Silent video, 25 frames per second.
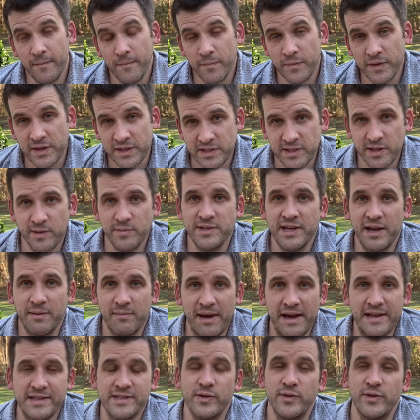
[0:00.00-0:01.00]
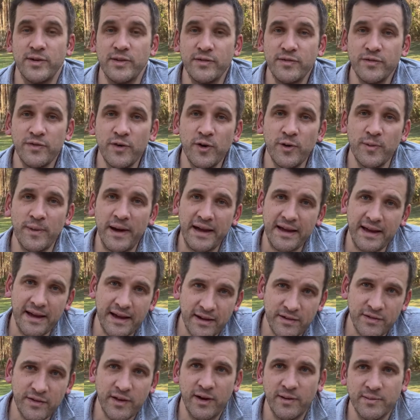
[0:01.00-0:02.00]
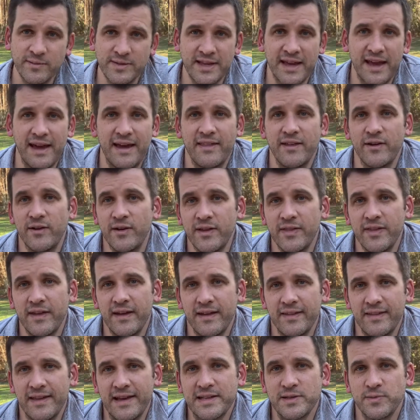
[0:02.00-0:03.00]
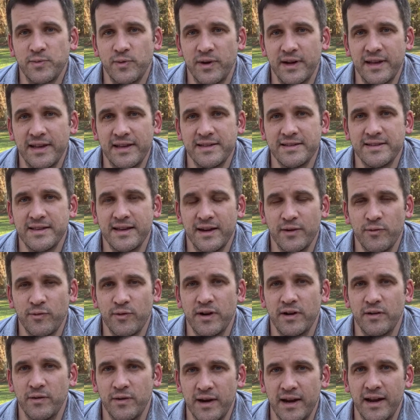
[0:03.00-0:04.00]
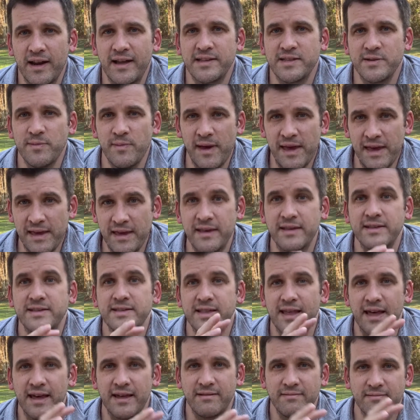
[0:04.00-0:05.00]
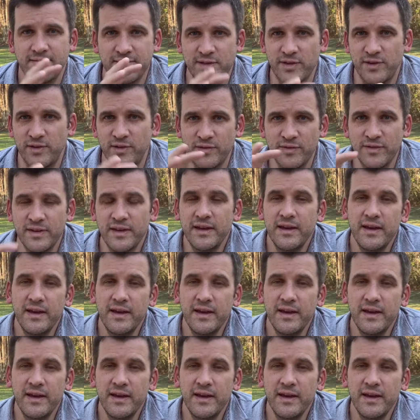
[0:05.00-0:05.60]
the subject matter and the format kind of come together, and that's what it is that I really, really like to make, is that sort of